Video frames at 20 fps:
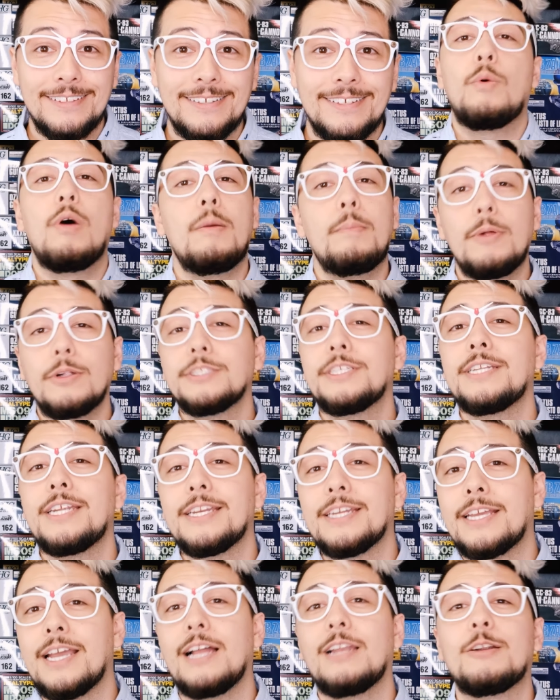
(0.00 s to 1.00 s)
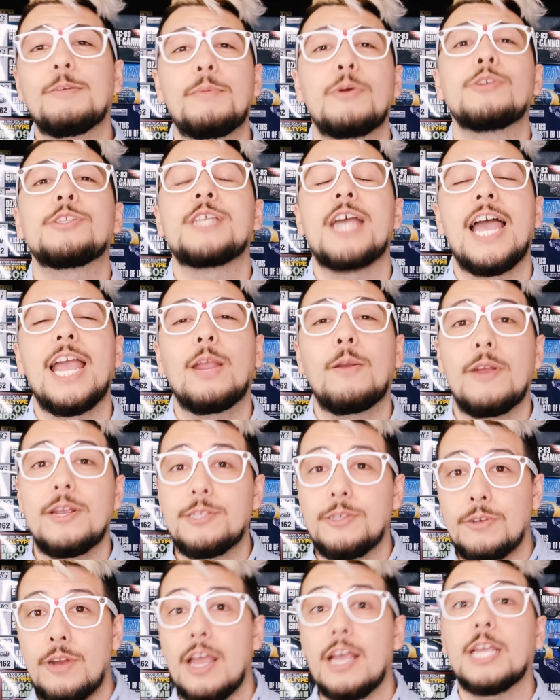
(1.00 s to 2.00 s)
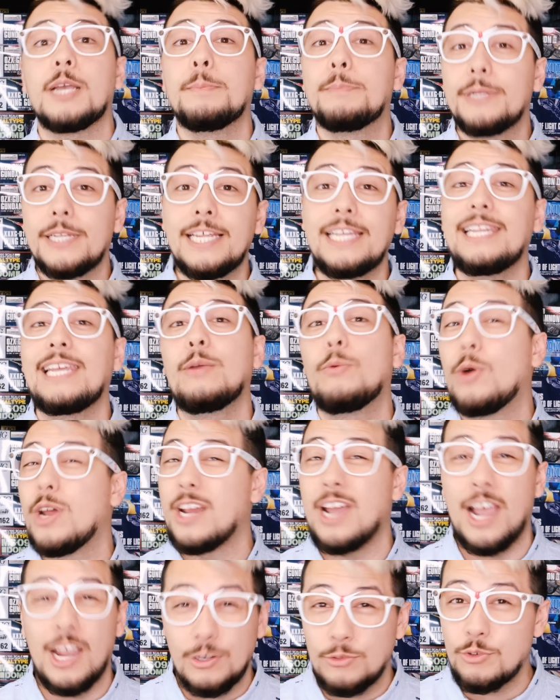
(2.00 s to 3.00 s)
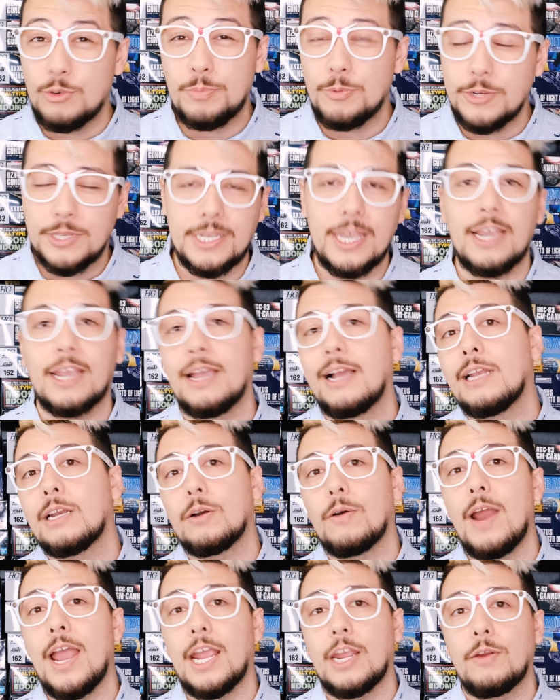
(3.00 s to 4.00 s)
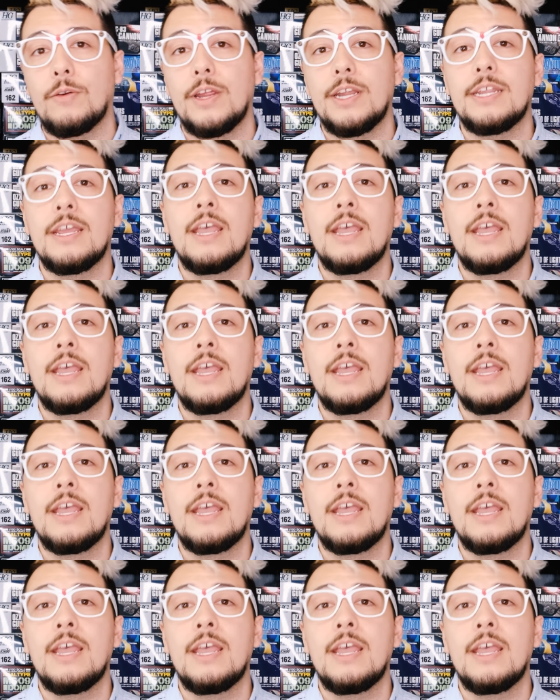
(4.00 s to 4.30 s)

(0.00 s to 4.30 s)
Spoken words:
While molded in color, most high grades are not completely 100% color accurate,